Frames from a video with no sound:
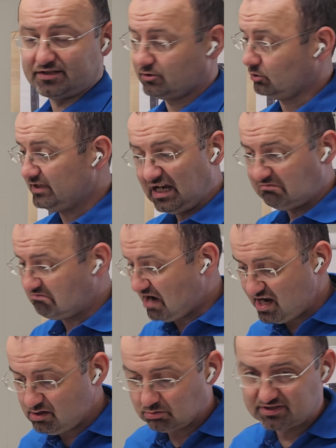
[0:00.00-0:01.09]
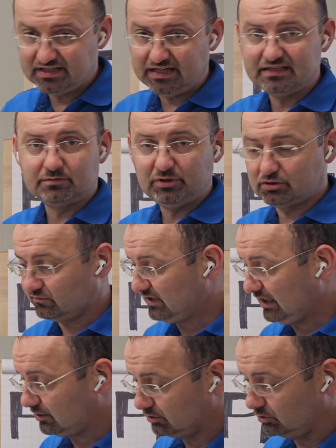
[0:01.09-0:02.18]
So yeah, I would say it's a piece of cake,